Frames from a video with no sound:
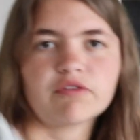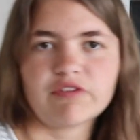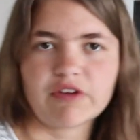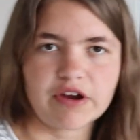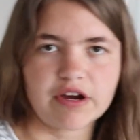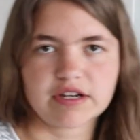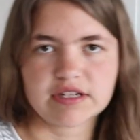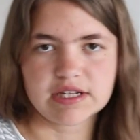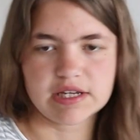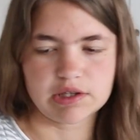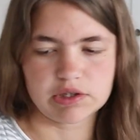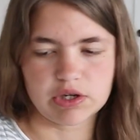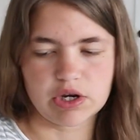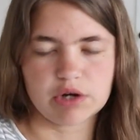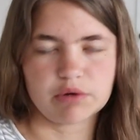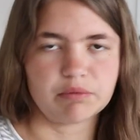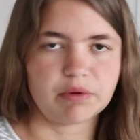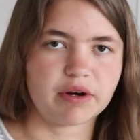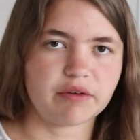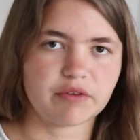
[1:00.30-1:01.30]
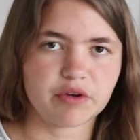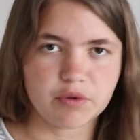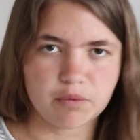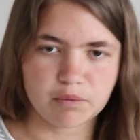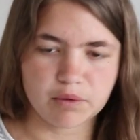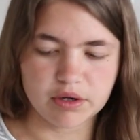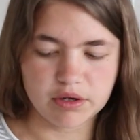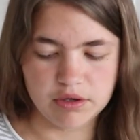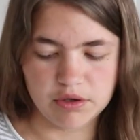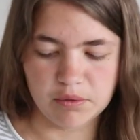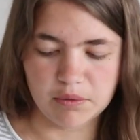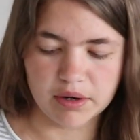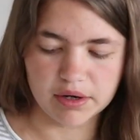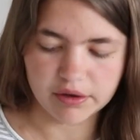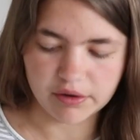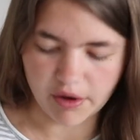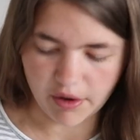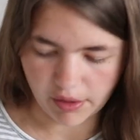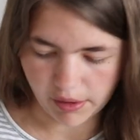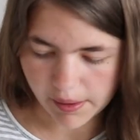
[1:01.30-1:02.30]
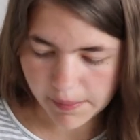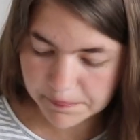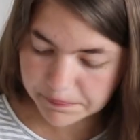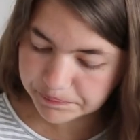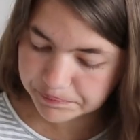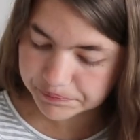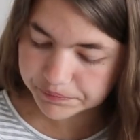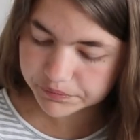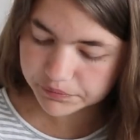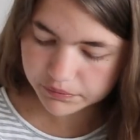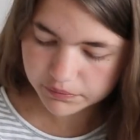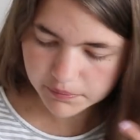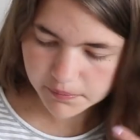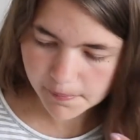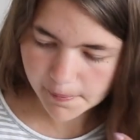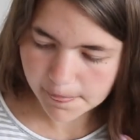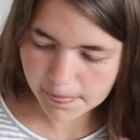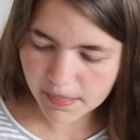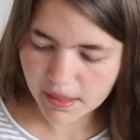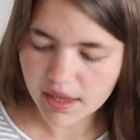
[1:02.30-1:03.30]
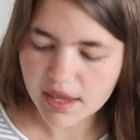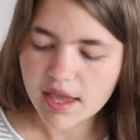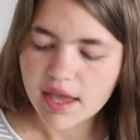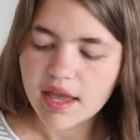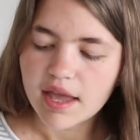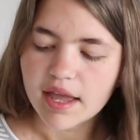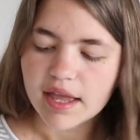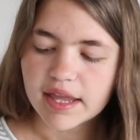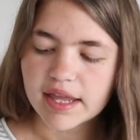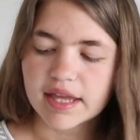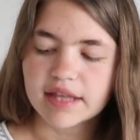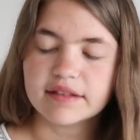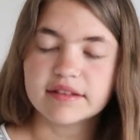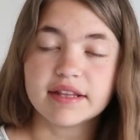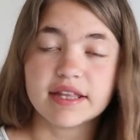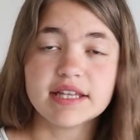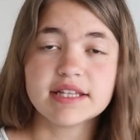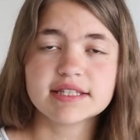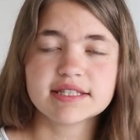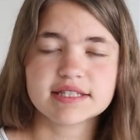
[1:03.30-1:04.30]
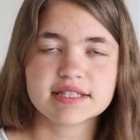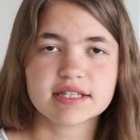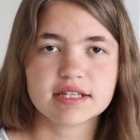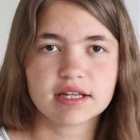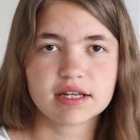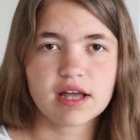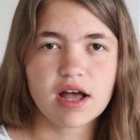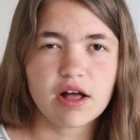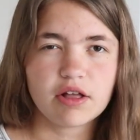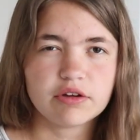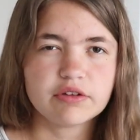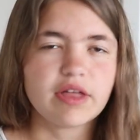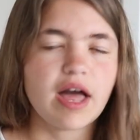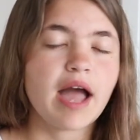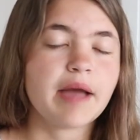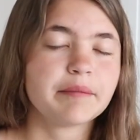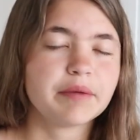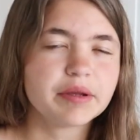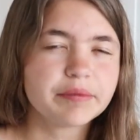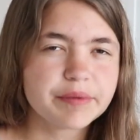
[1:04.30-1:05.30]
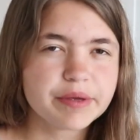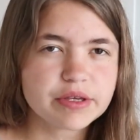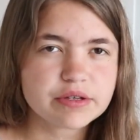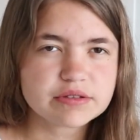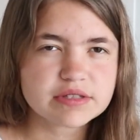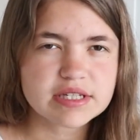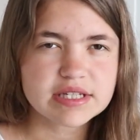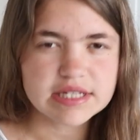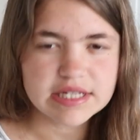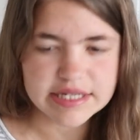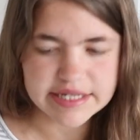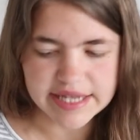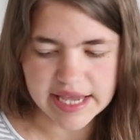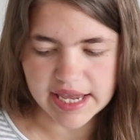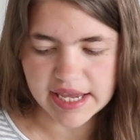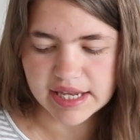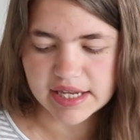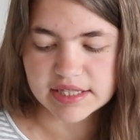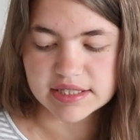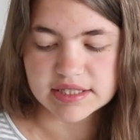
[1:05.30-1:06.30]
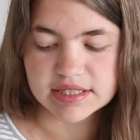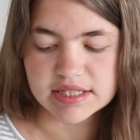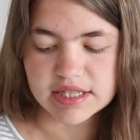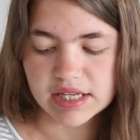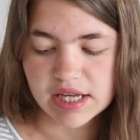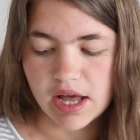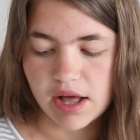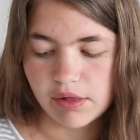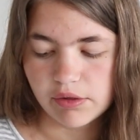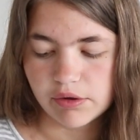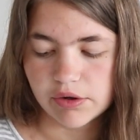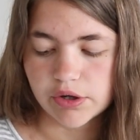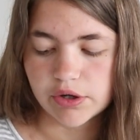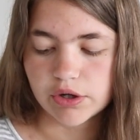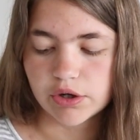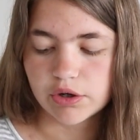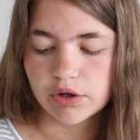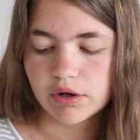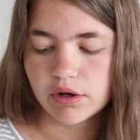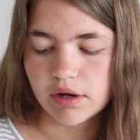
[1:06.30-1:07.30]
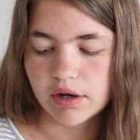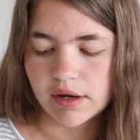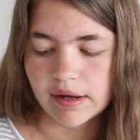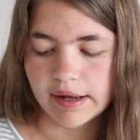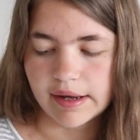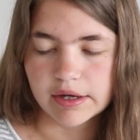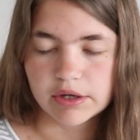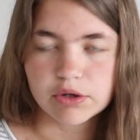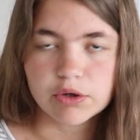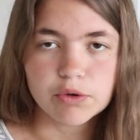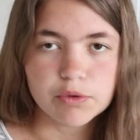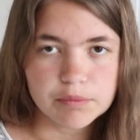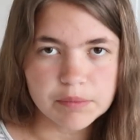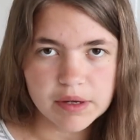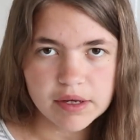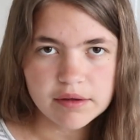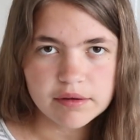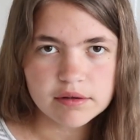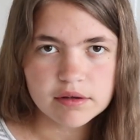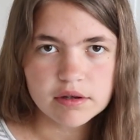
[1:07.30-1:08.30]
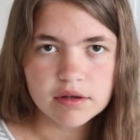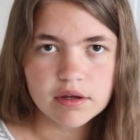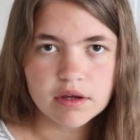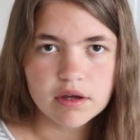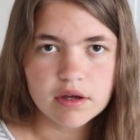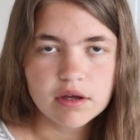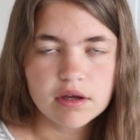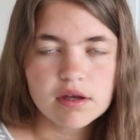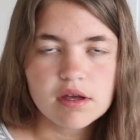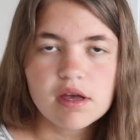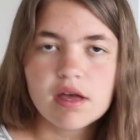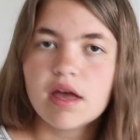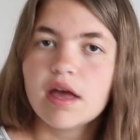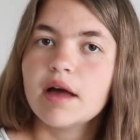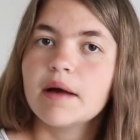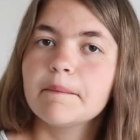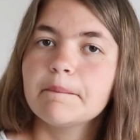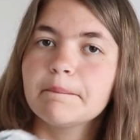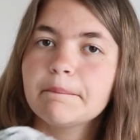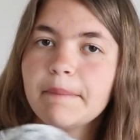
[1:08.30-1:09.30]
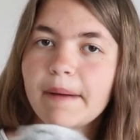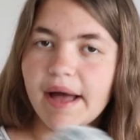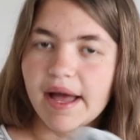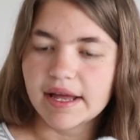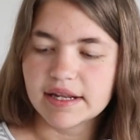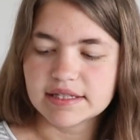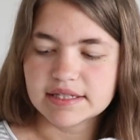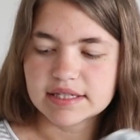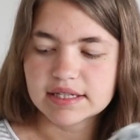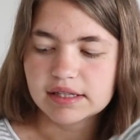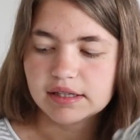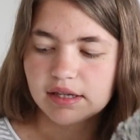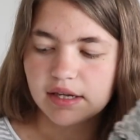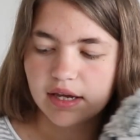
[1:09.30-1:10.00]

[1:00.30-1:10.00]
Fairy Tale Yarn, whatever one you want to call it. And this color that I'm going to be using today is the color Kuma, but